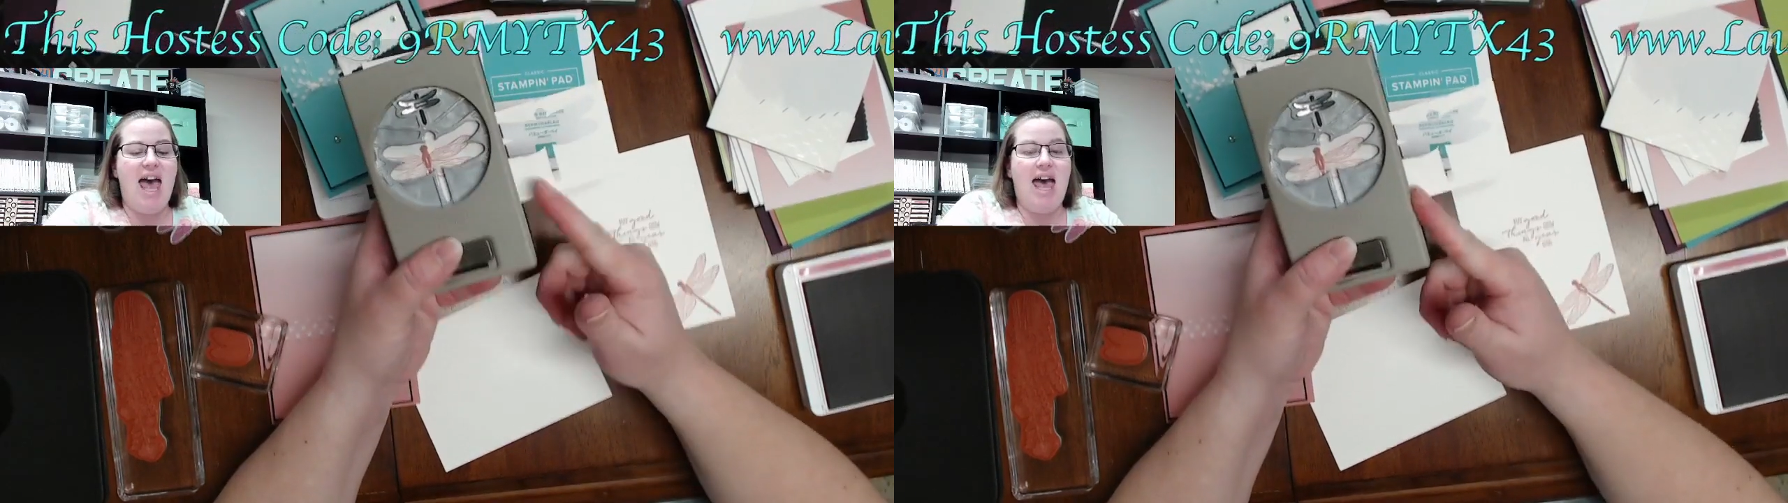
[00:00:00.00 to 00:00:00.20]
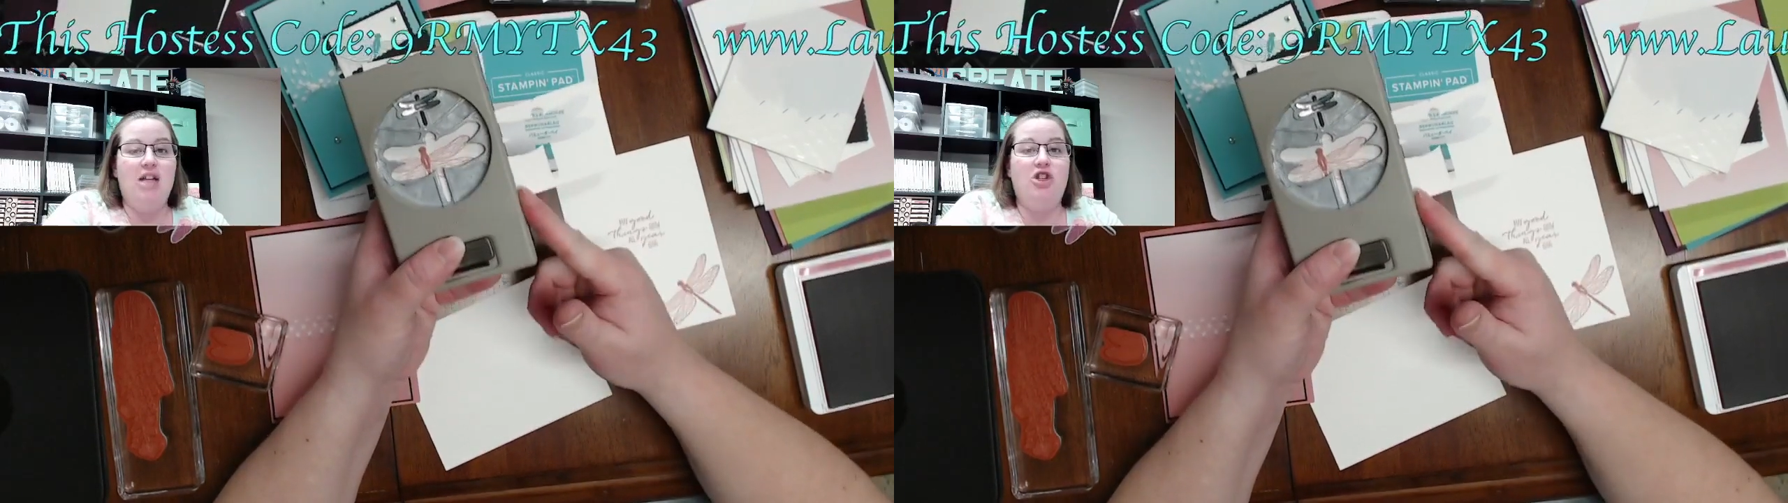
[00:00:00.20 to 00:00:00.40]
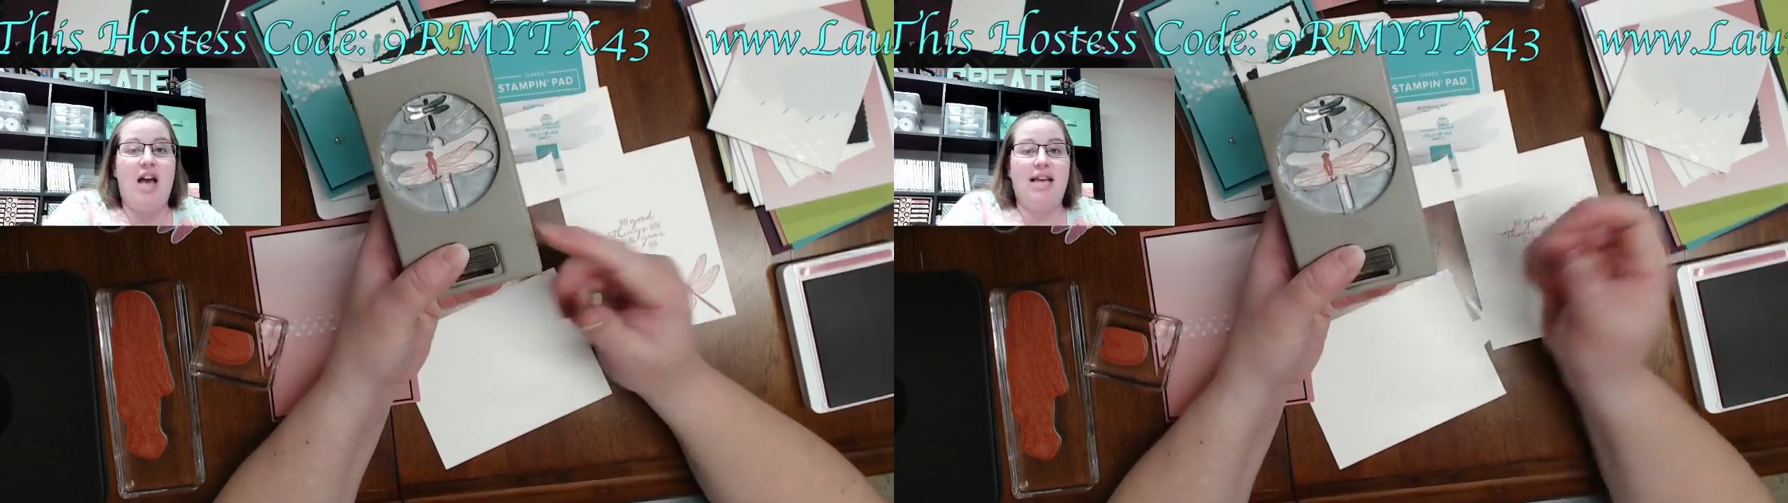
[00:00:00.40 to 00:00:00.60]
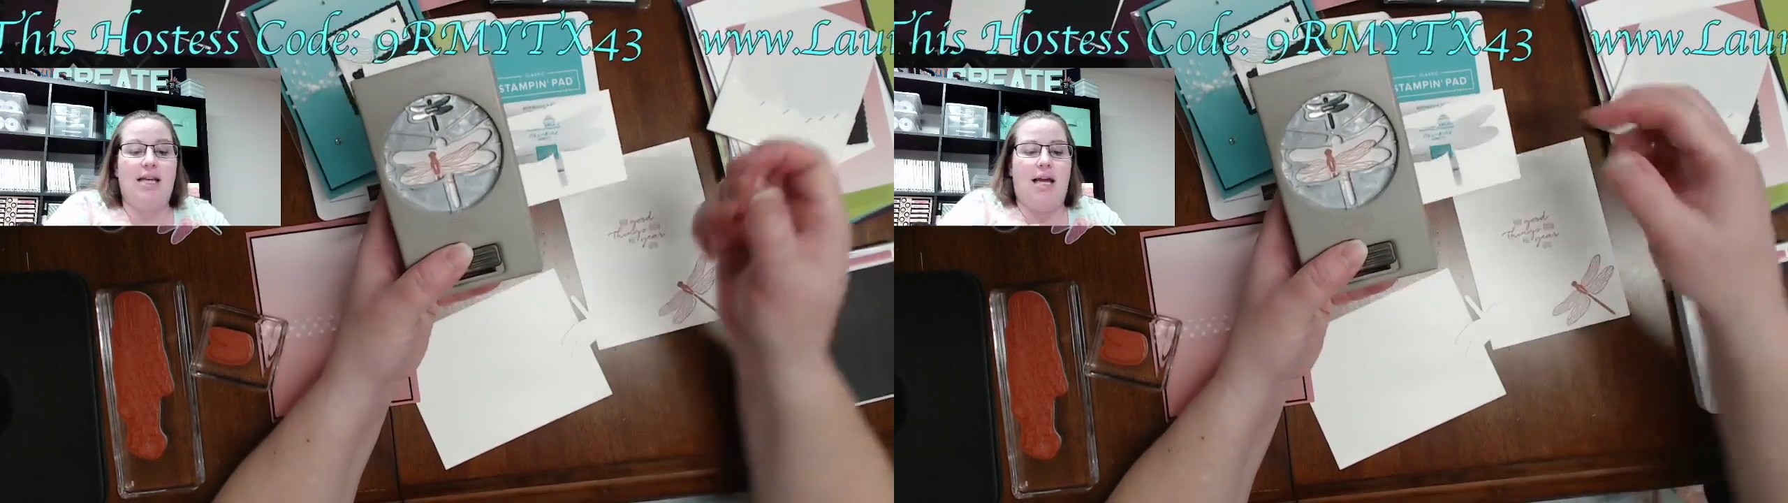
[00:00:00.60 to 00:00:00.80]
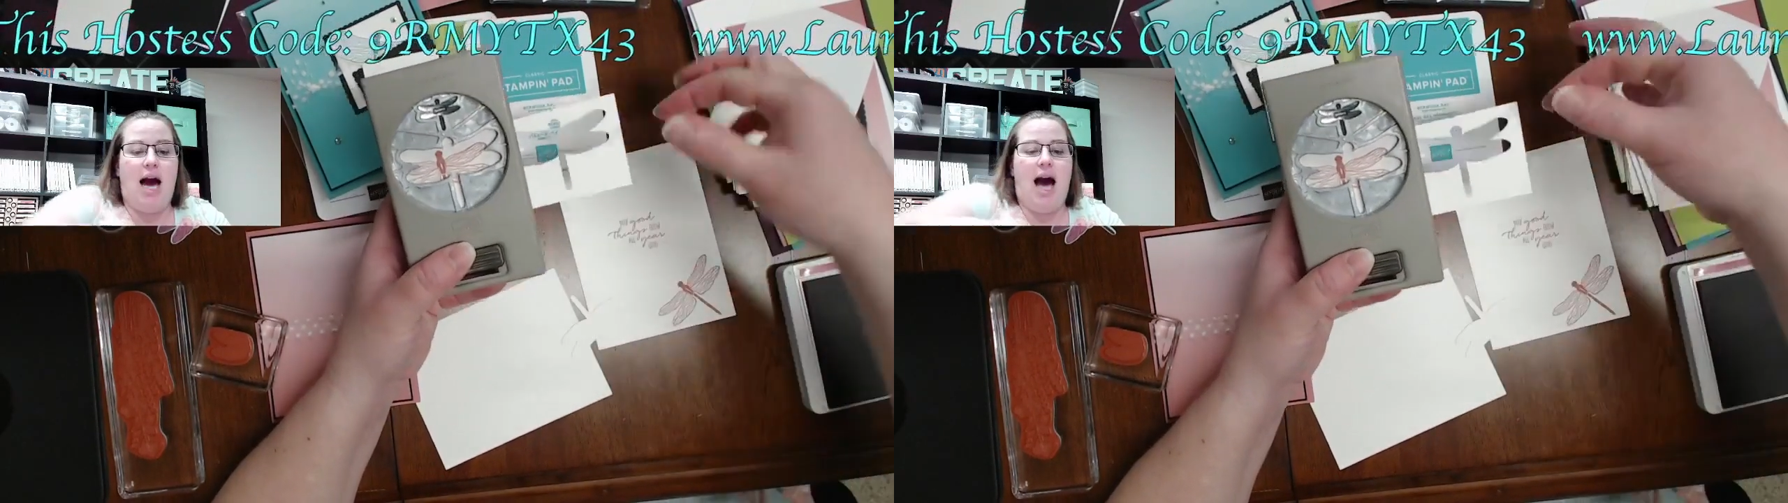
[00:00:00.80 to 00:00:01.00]
edge as a
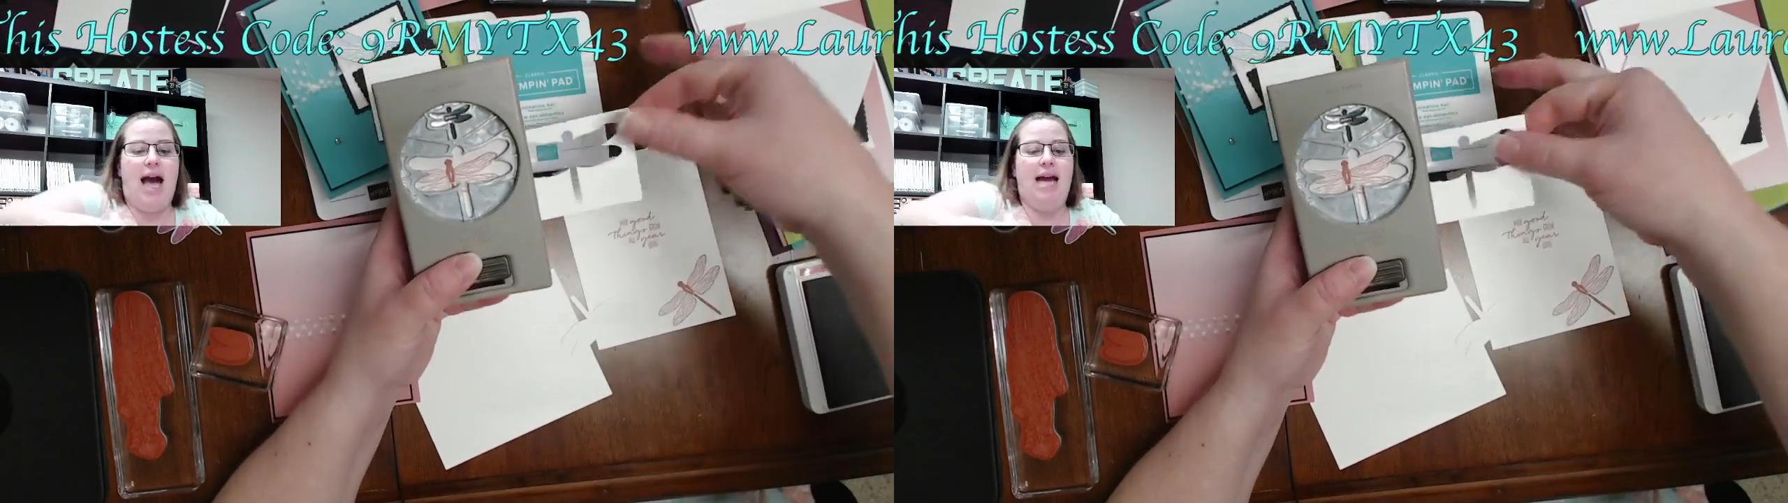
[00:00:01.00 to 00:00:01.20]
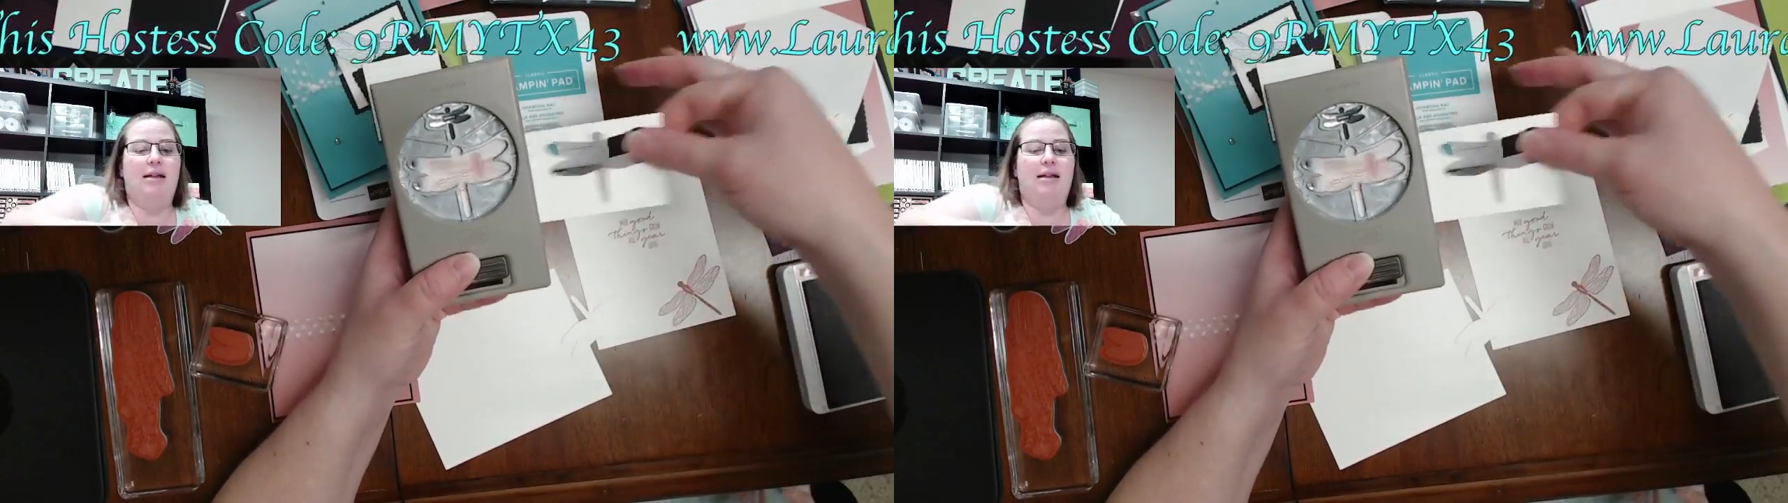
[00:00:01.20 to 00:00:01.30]
guide.